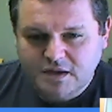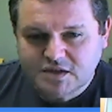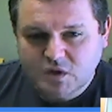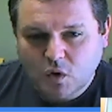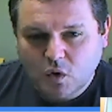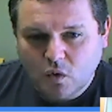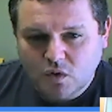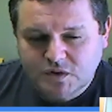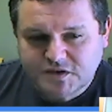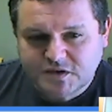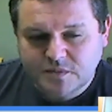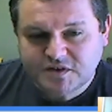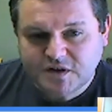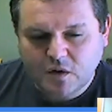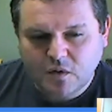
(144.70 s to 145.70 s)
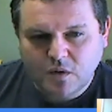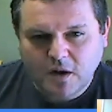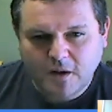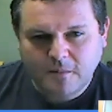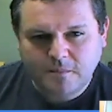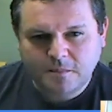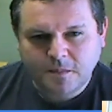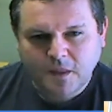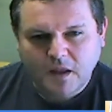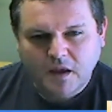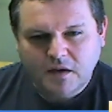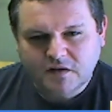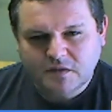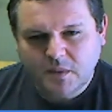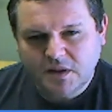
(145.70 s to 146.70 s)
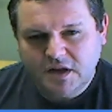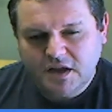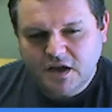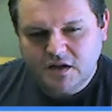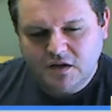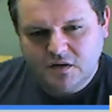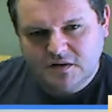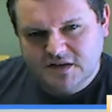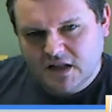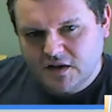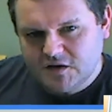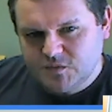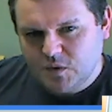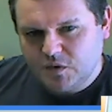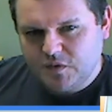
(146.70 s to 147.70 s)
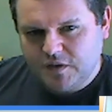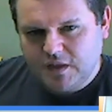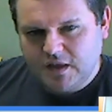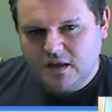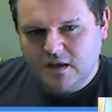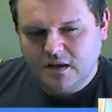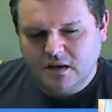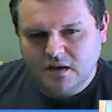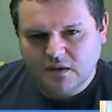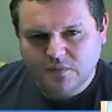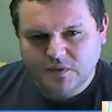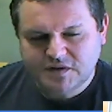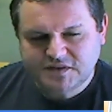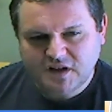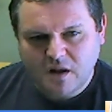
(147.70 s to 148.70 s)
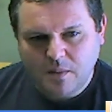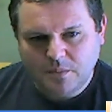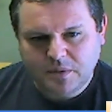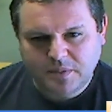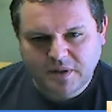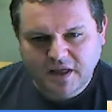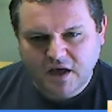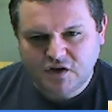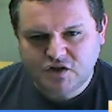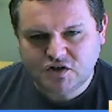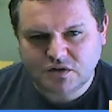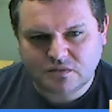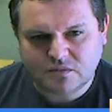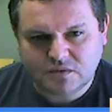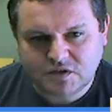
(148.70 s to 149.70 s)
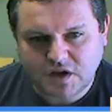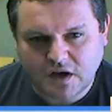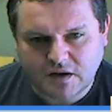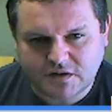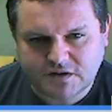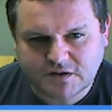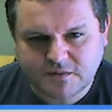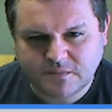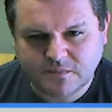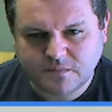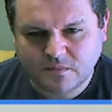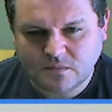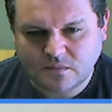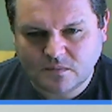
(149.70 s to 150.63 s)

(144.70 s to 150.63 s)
is awesome. So, Melanie, can you tell us what the sample application does?